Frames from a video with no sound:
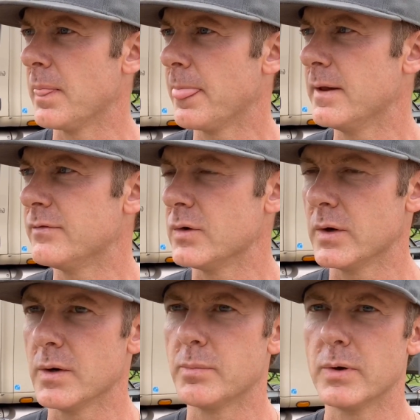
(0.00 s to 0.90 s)
if your
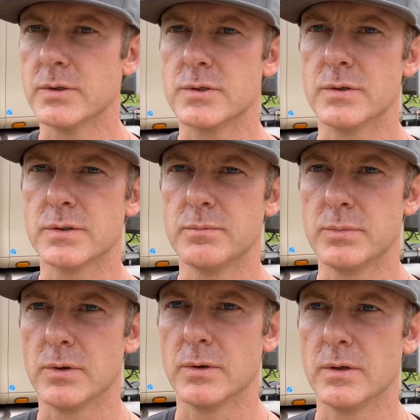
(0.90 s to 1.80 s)
air pressure isn't
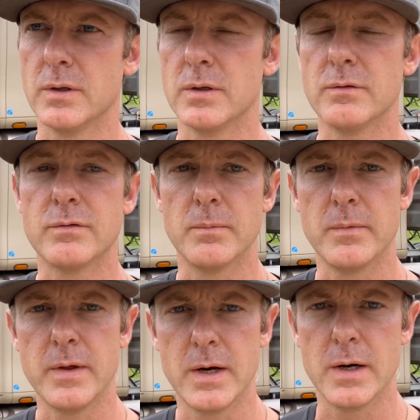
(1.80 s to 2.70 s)
building. And then from
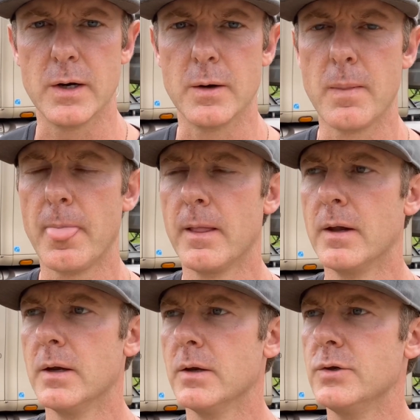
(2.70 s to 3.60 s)
there,
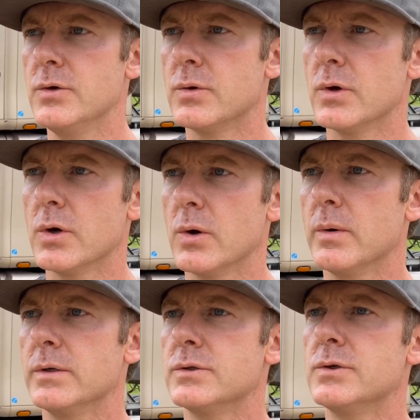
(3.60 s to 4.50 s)
you can go
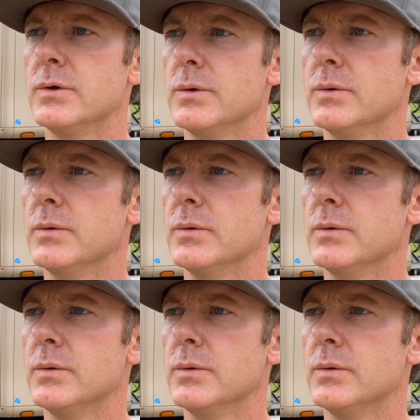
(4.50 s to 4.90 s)
into